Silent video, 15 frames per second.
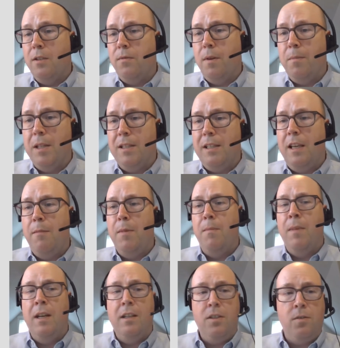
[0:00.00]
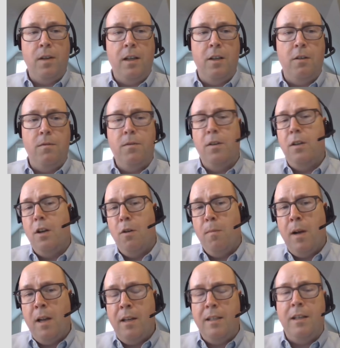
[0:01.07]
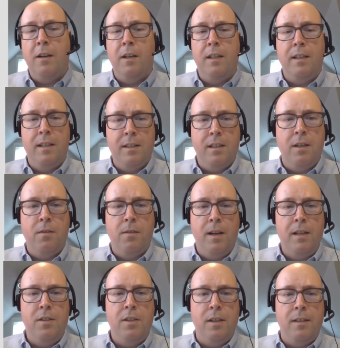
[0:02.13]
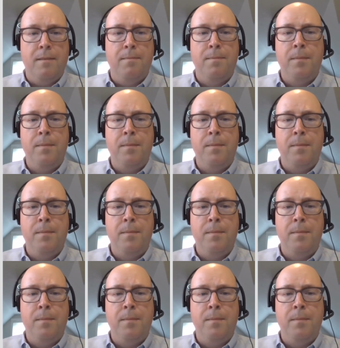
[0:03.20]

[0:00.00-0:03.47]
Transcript: from the scheme administrator for no monetary consideration.